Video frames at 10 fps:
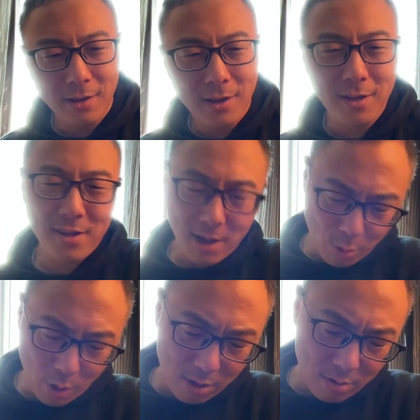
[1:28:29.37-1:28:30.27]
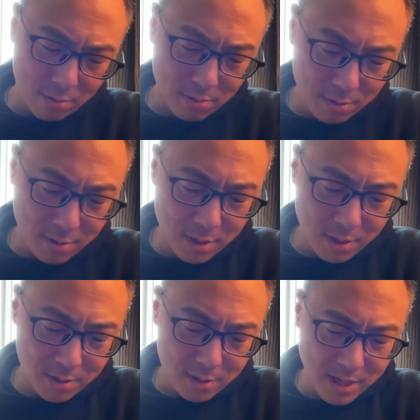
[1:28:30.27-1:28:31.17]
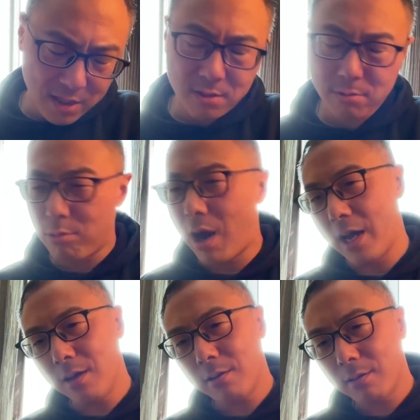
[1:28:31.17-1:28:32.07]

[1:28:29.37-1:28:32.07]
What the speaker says: You say, well, that's right.